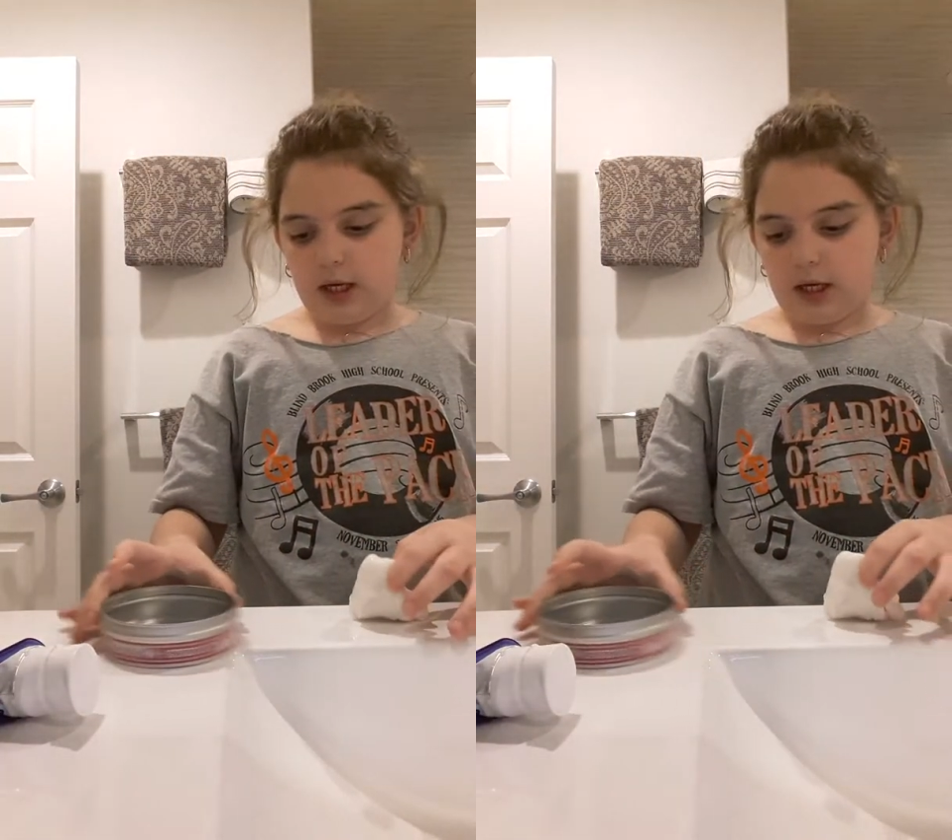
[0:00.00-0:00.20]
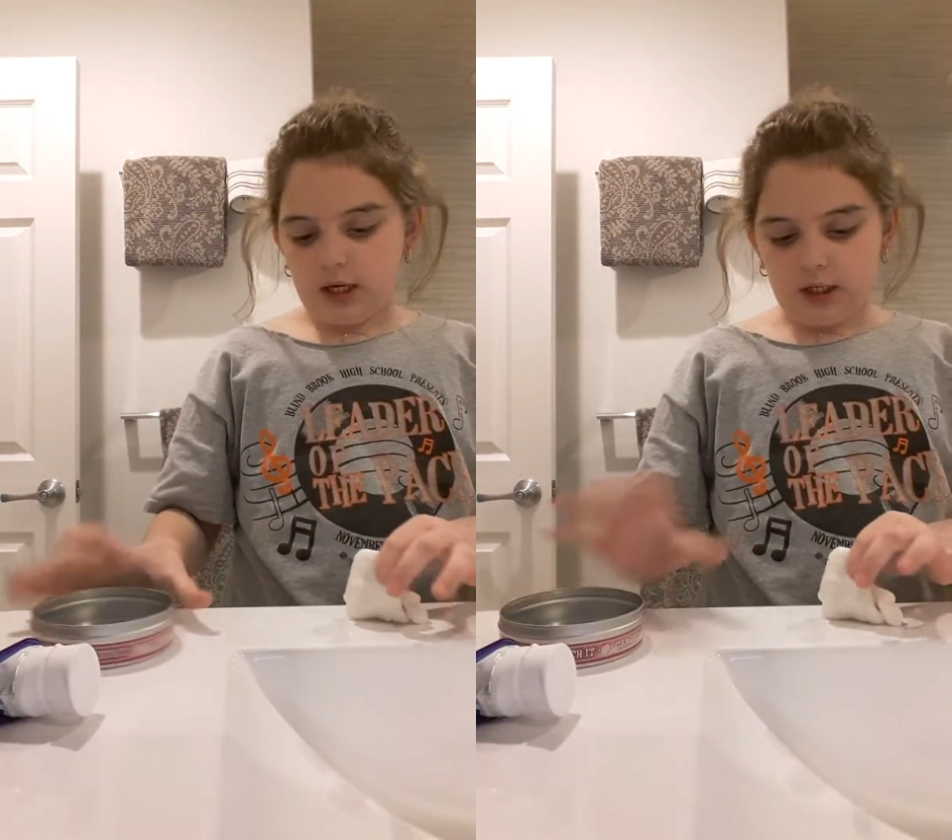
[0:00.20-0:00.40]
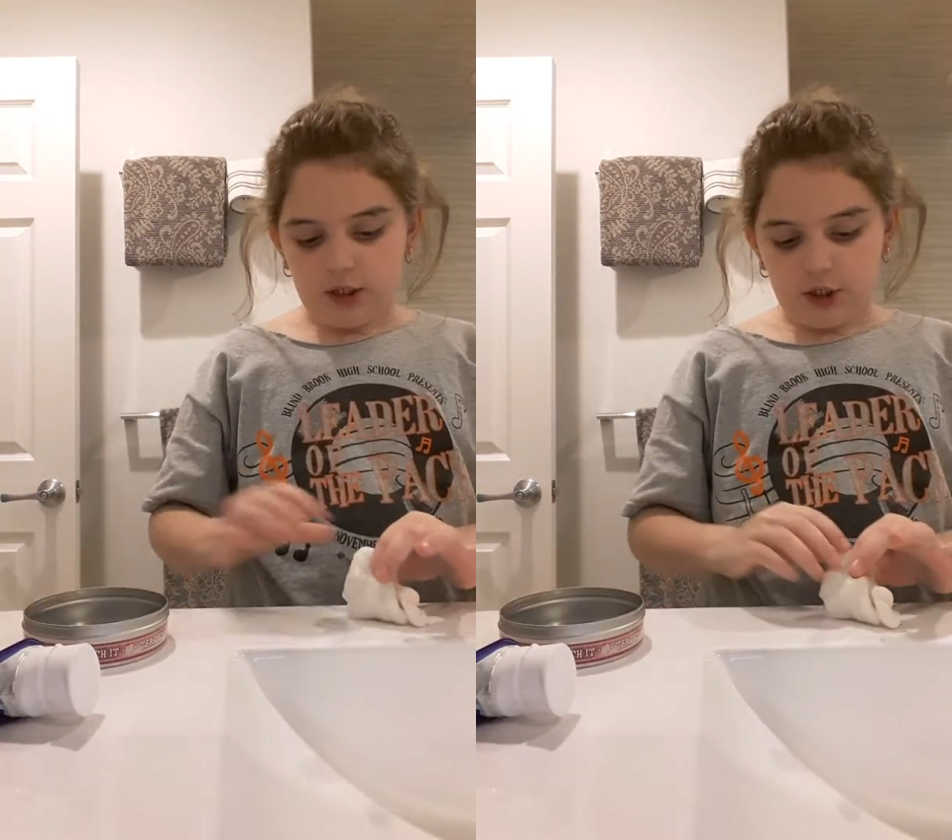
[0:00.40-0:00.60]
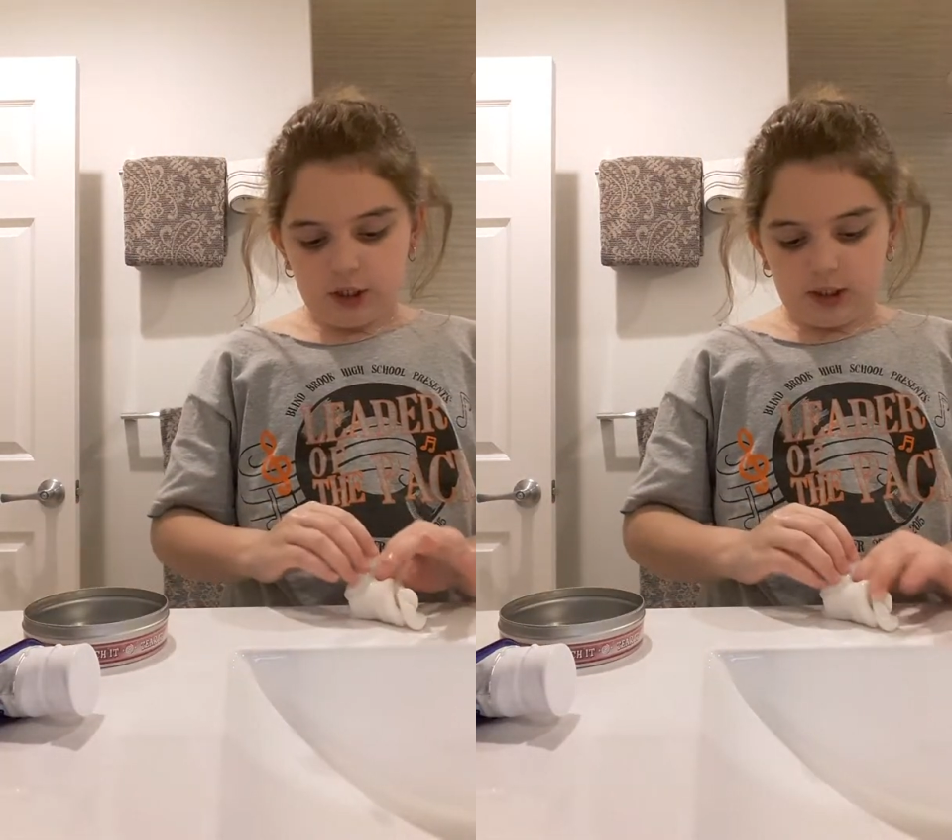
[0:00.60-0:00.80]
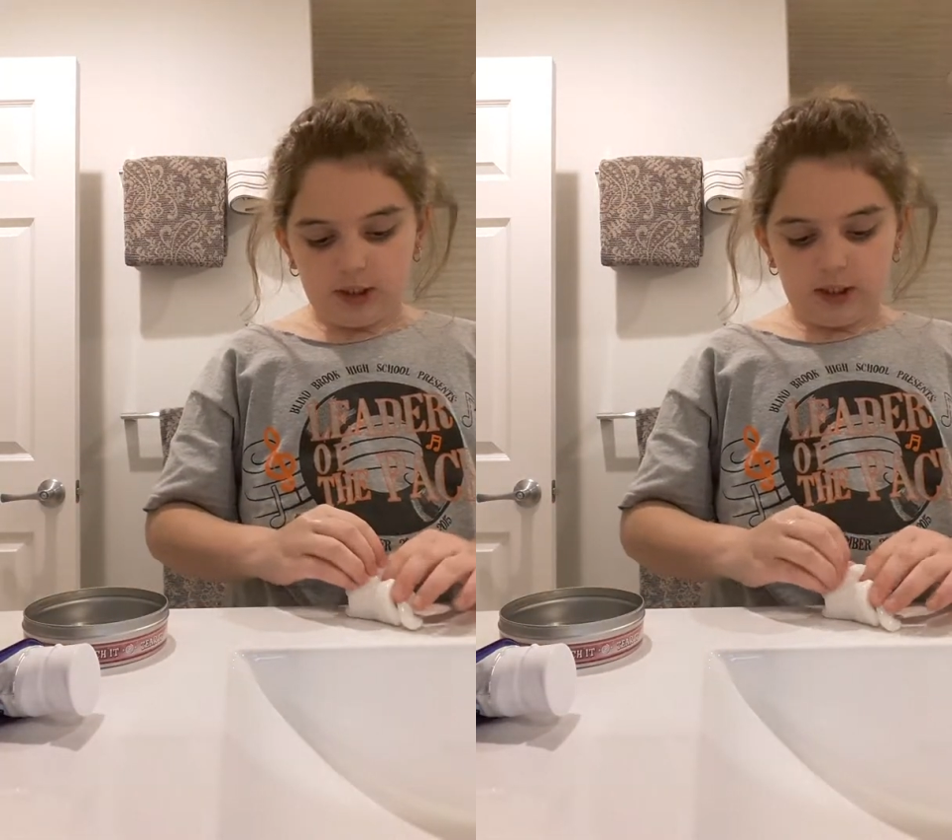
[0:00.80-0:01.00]
and
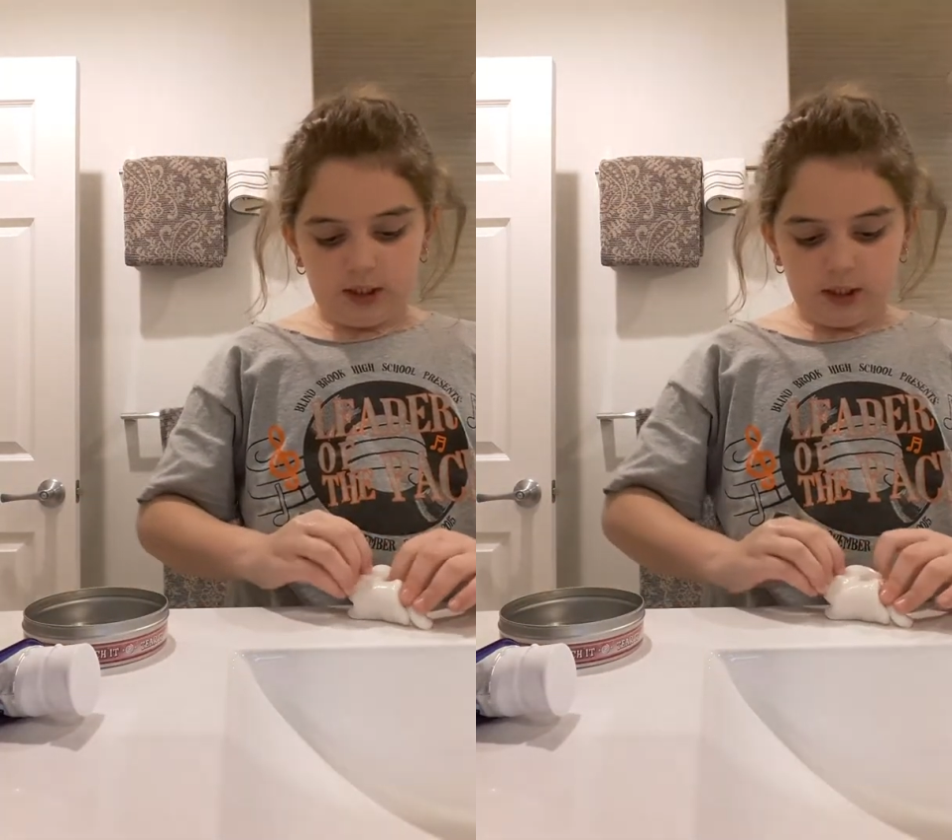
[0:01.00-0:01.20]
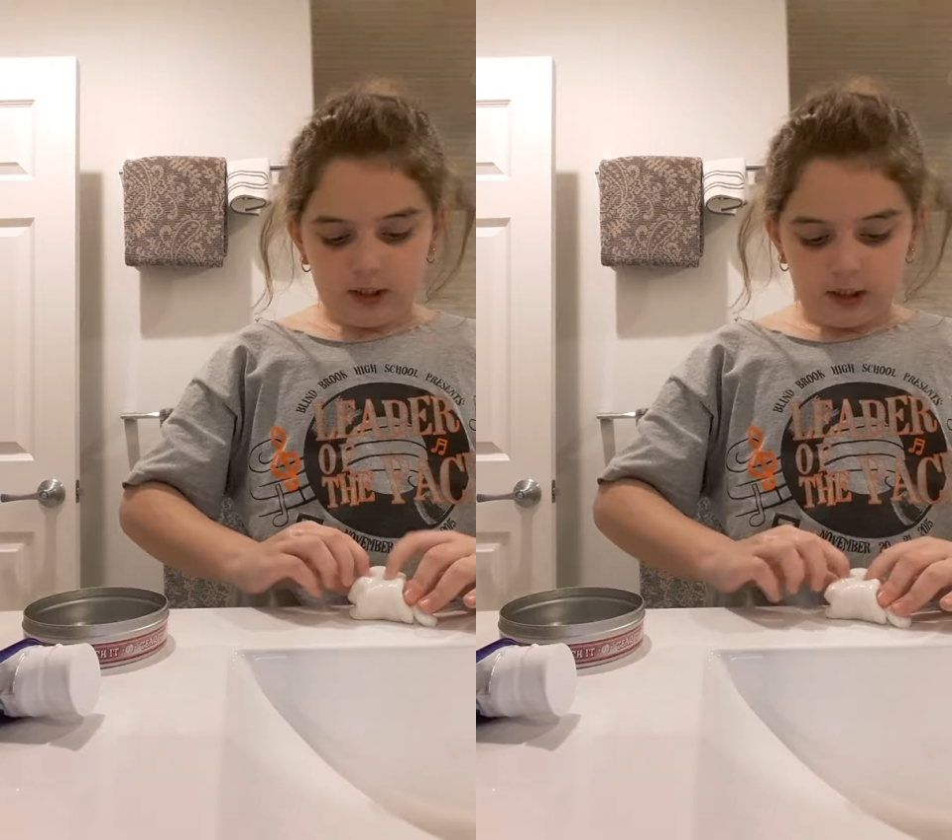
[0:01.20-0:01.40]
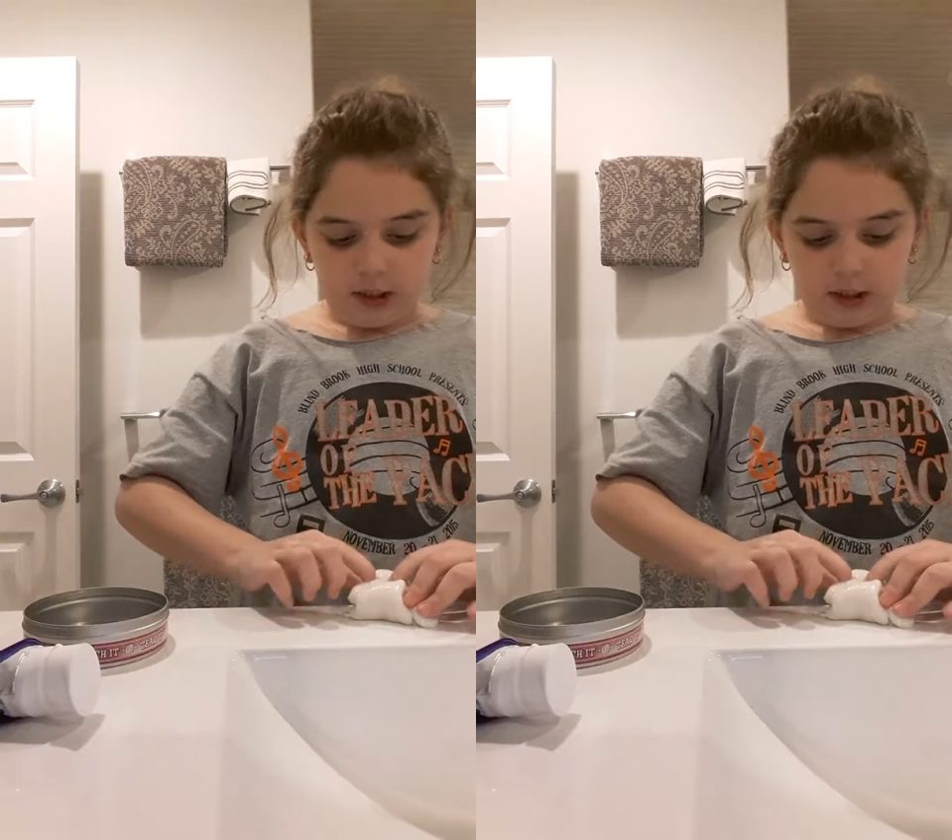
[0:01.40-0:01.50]
just